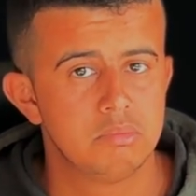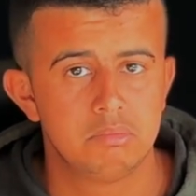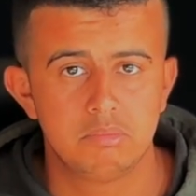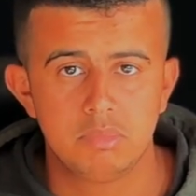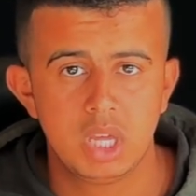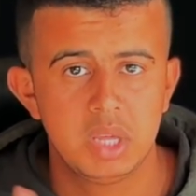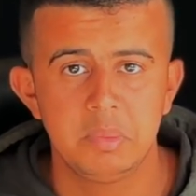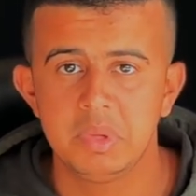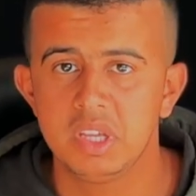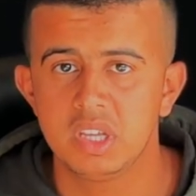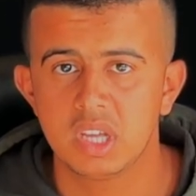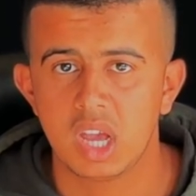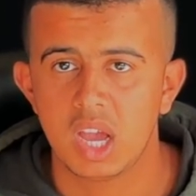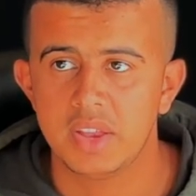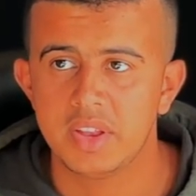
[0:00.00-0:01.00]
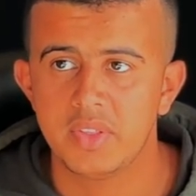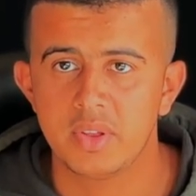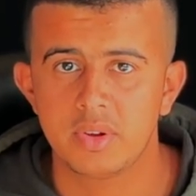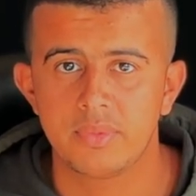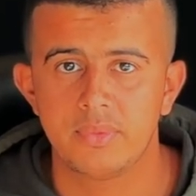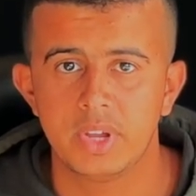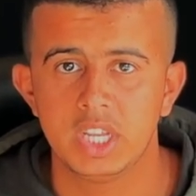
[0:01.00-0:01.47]
maybe
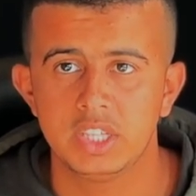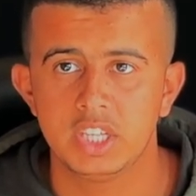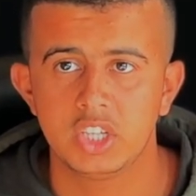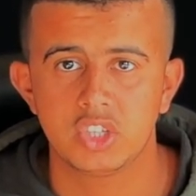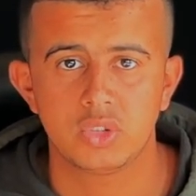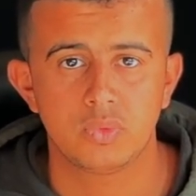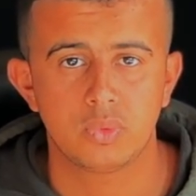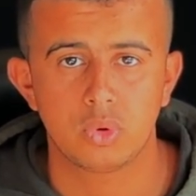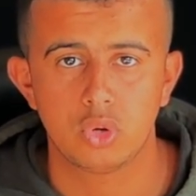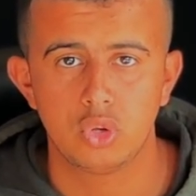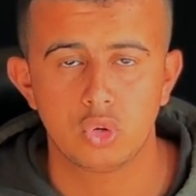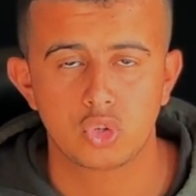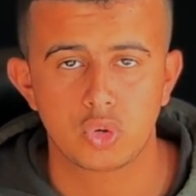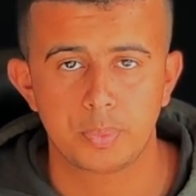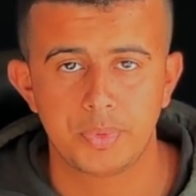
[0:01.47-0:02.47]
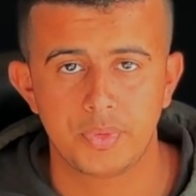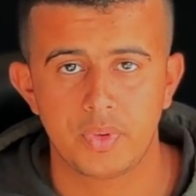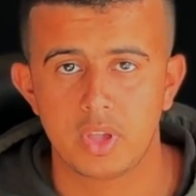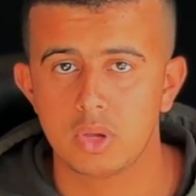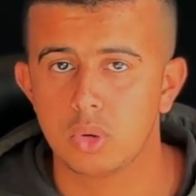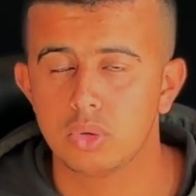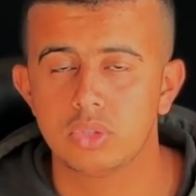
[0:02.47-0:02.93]
another validation for your
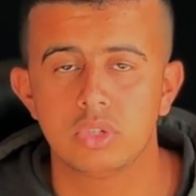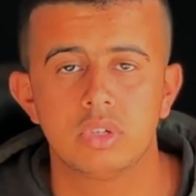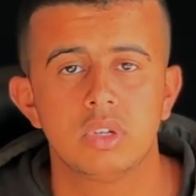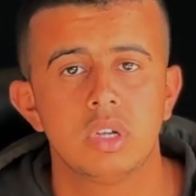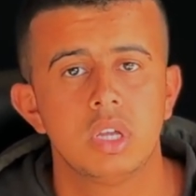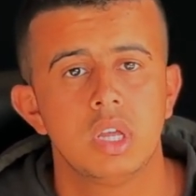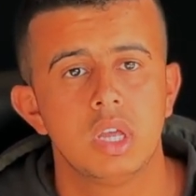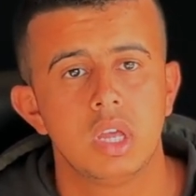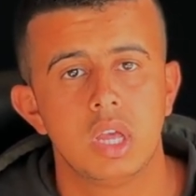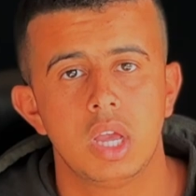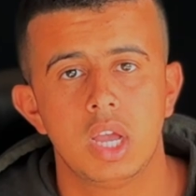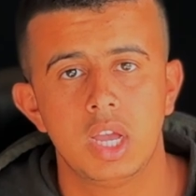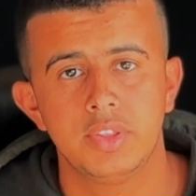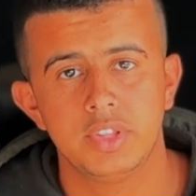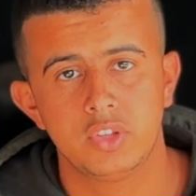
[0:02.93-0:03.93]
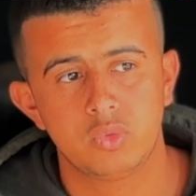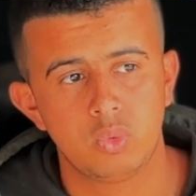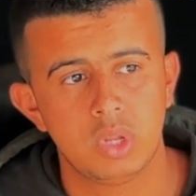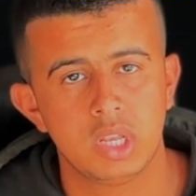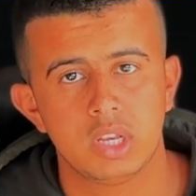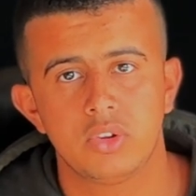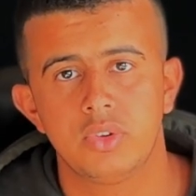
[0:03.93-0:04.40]
Shopify order, and it
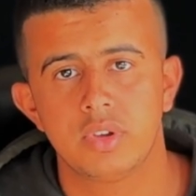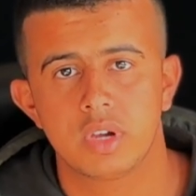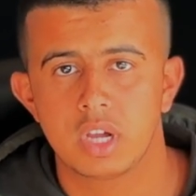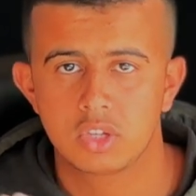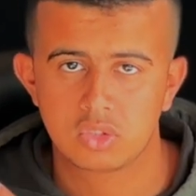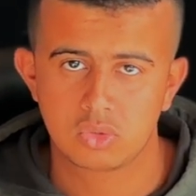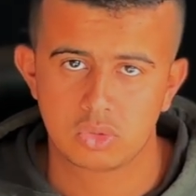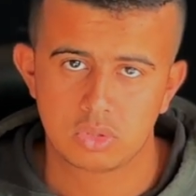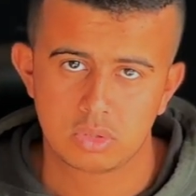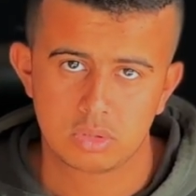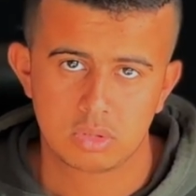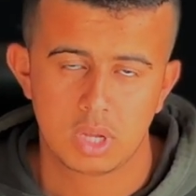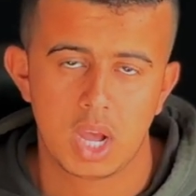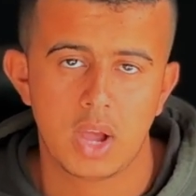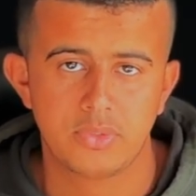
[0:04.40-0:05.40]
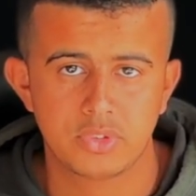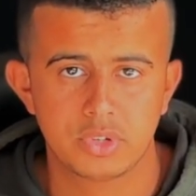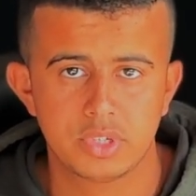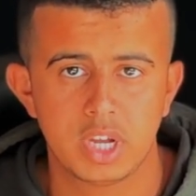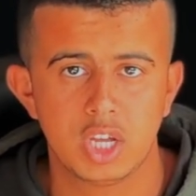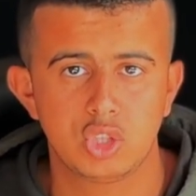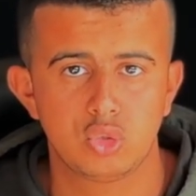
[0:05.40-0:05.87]
will redirect after
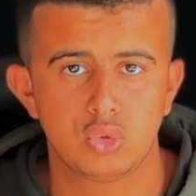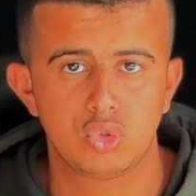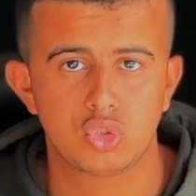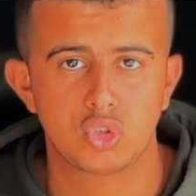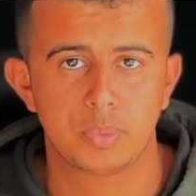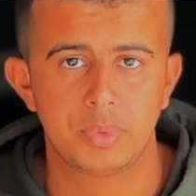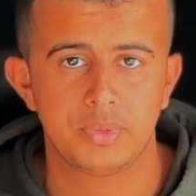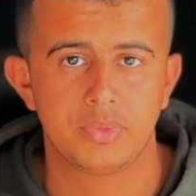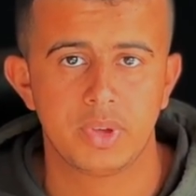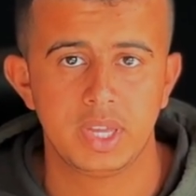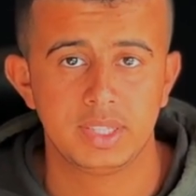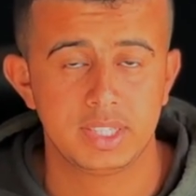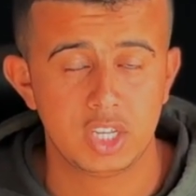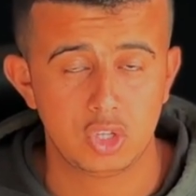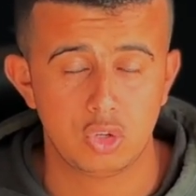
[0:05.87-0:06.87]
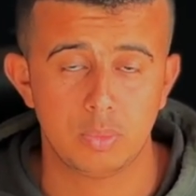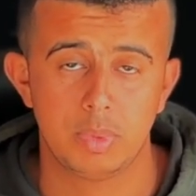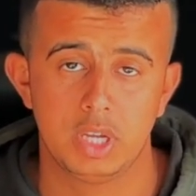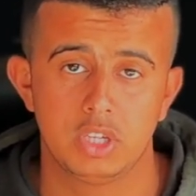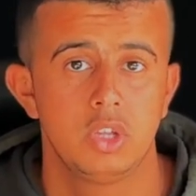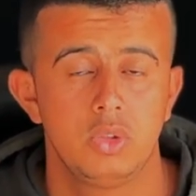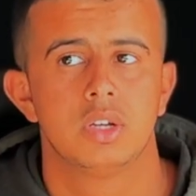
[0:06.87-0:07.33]
that to the Shopify thank you
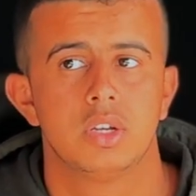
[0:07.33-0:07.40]
page.